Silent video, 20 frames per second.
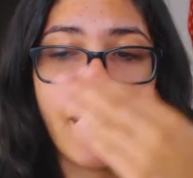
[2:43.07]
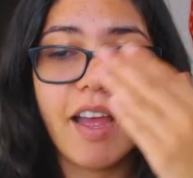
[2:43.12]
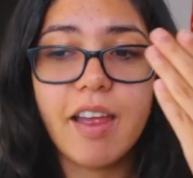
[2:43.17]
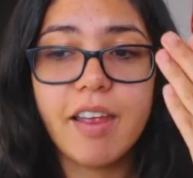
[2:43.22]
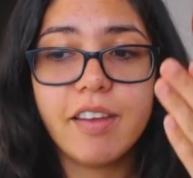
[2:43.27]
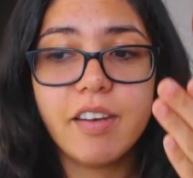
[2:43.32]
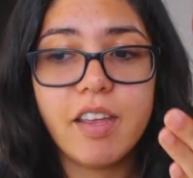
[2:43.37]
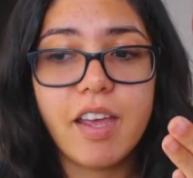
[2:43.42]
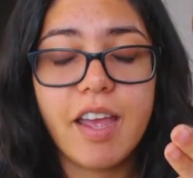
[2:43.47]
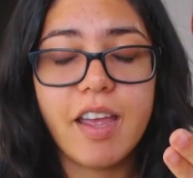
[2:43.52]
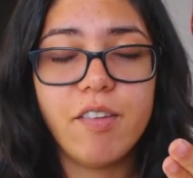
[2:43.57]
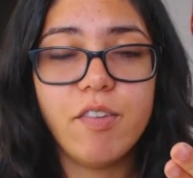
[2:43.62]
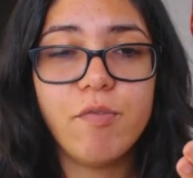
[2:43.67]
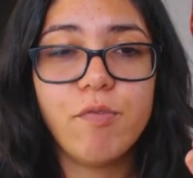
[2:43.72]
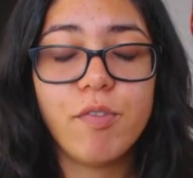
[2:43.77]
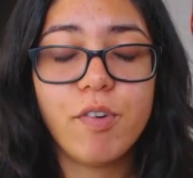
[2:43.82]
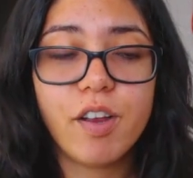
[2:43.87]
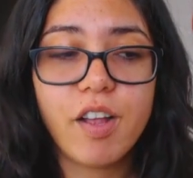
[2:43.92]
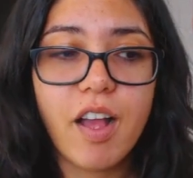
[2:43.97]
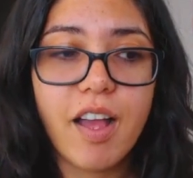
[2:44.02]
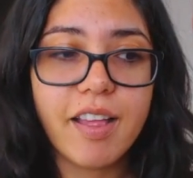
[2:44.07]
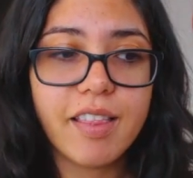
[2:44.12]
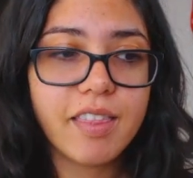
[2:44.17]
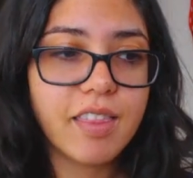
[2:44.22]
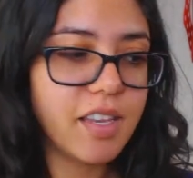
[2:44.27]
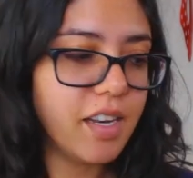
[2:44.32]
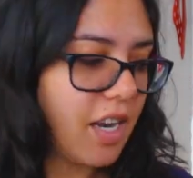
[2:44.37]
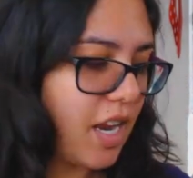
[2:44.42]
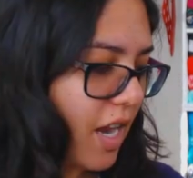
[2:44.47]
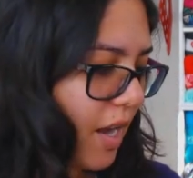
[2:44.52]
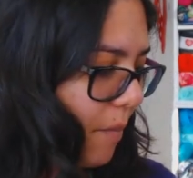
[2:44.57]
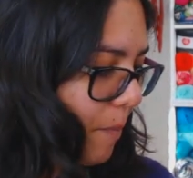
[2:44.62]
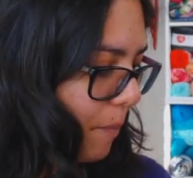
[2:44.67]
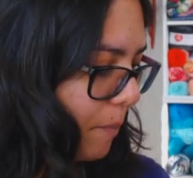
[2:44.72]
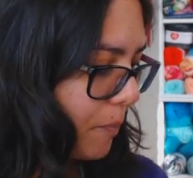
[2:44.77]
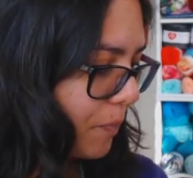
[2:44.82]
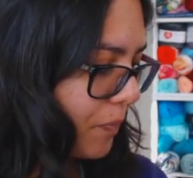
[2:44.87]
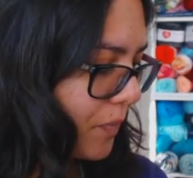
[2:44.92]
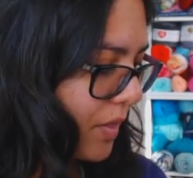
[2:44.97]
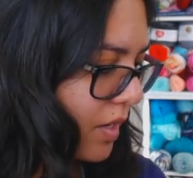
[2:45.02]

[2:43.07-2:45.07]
I forgot the name.